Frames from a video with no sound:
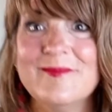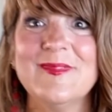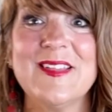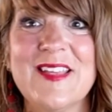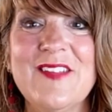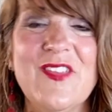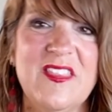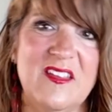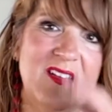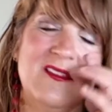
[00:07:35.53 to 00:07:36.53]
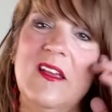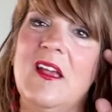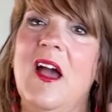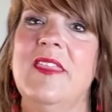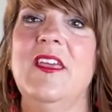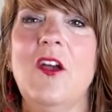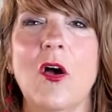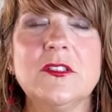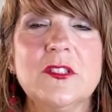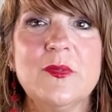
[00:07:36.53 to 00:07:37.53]
That's kind of a thing that's like, I think
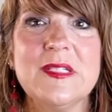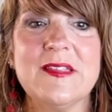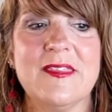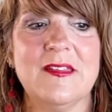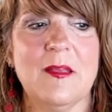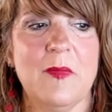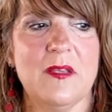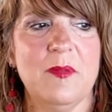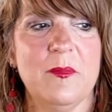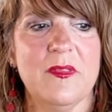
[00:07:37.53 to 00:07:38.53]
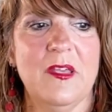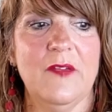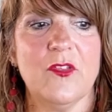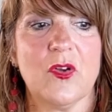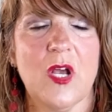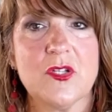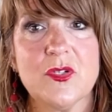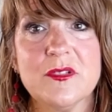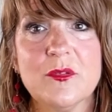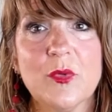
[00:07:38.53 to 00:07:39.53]
also what it's a thing that makes people think if the garage
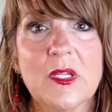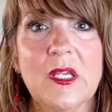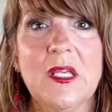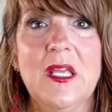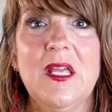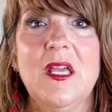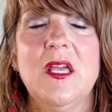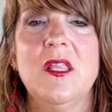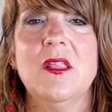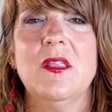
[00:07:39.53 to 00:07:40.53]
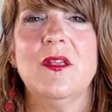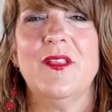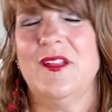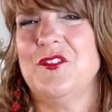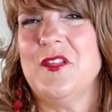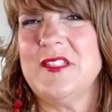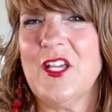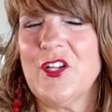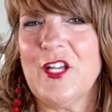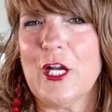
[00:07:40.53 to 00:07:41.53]
door isn't working, they think, do they
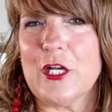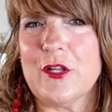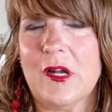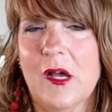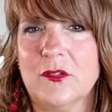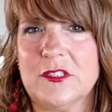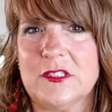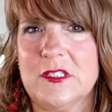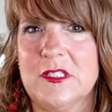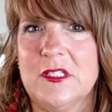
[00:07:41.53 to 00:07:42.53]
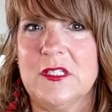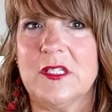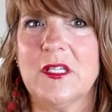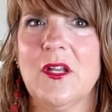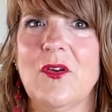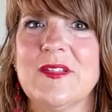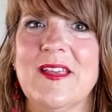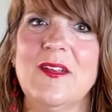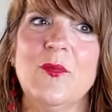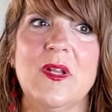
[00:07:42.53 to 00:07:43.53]
take good care of their house? You know, it's
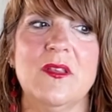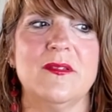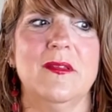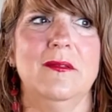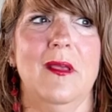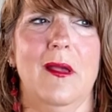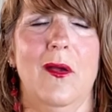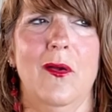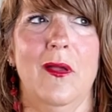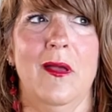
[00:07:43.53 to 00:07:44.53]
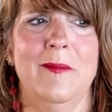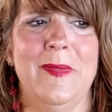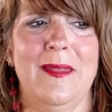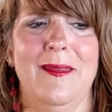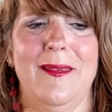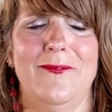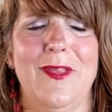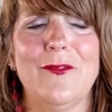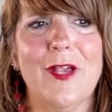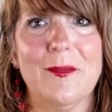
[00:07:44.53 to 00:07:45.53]
kind of one of those things like, I mean, like if
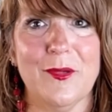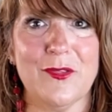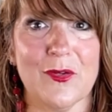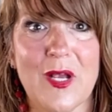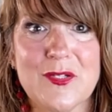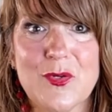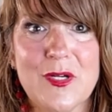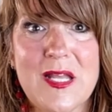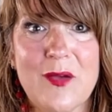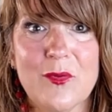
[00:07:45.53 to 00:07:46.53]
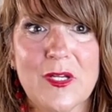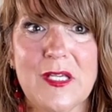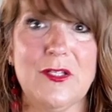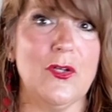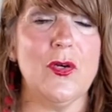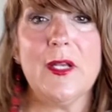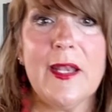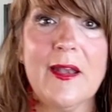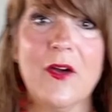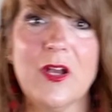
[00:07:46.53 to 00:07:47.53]
they don't care about their garage door not working, they're going
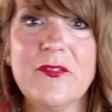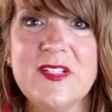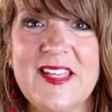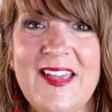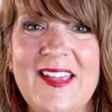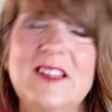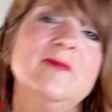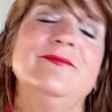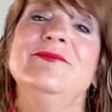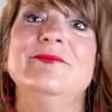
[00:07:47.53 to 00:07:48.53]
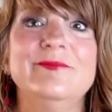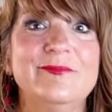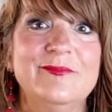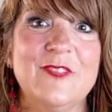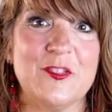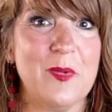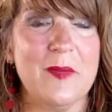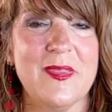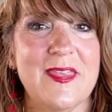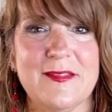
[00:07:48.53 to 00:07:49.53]
in and out every day. And there's
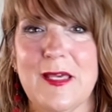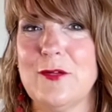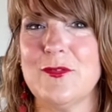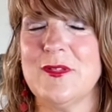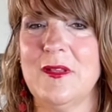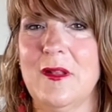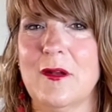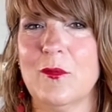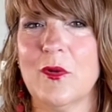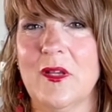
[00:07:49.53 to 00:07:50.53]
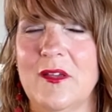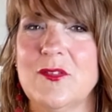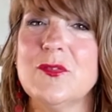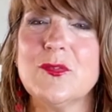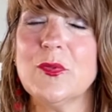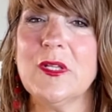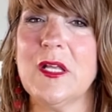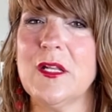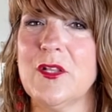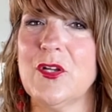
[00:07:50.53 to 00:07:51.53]
probably things I don't see that aren't working. So it's really
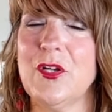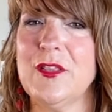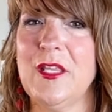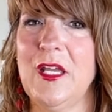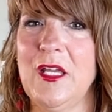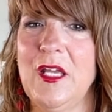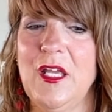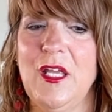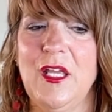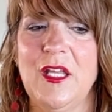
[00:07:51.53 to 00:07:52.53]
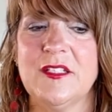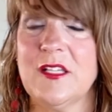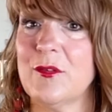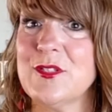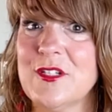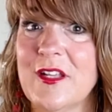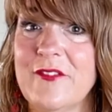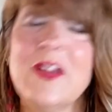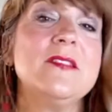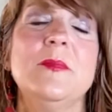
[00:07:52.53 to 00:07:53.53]
another good thing to get return on
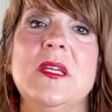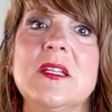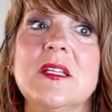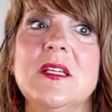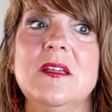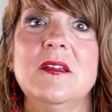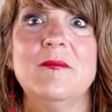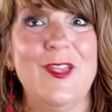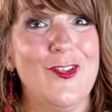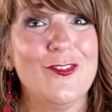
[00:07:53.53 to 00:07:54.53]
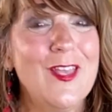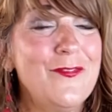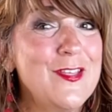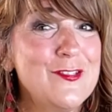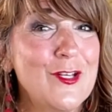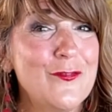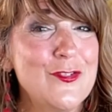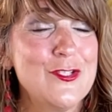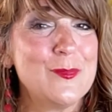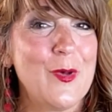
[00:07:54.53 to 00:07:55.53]
investment, make your life easier if
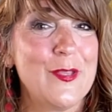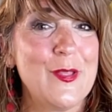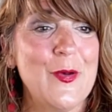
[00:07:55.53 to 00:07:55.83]
you just bought the